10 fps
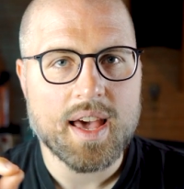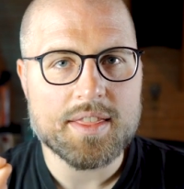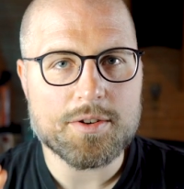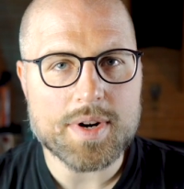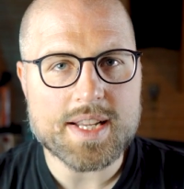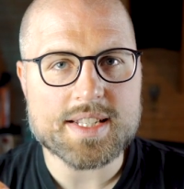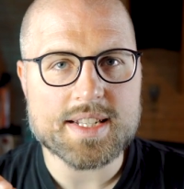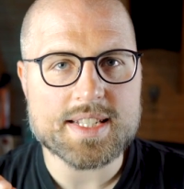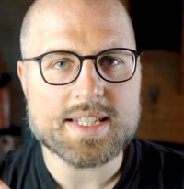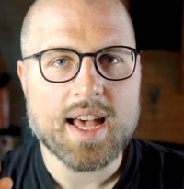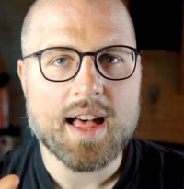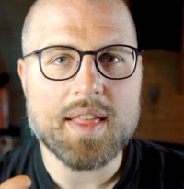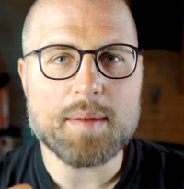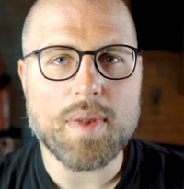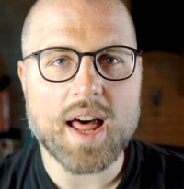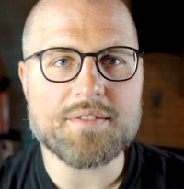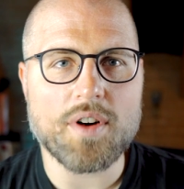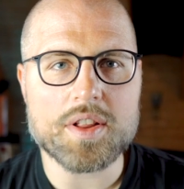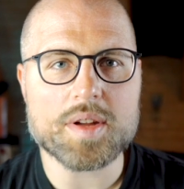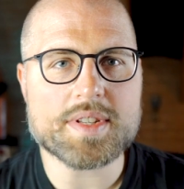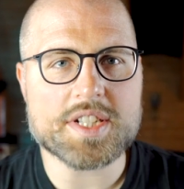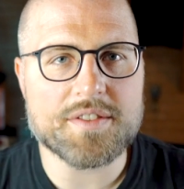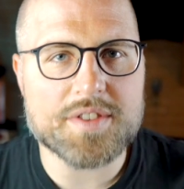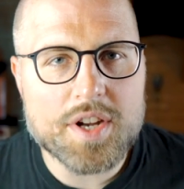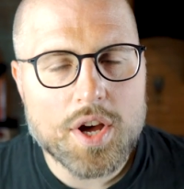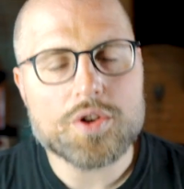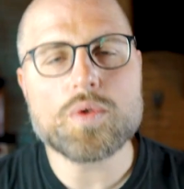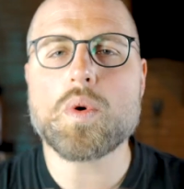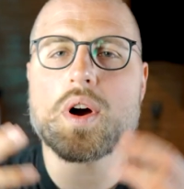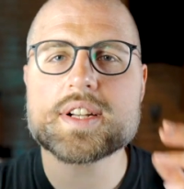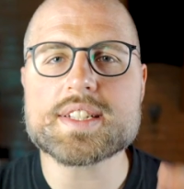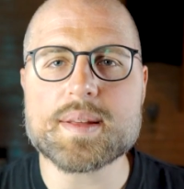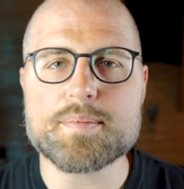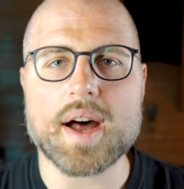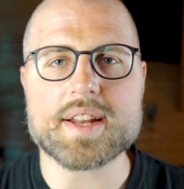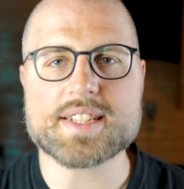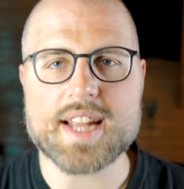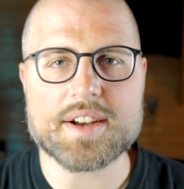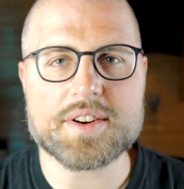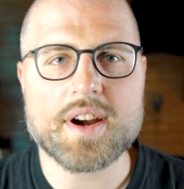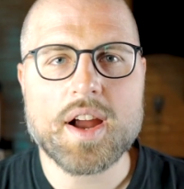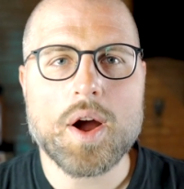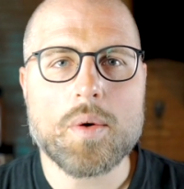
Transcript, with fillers: The reason is that blood volume is shifted towards the body center,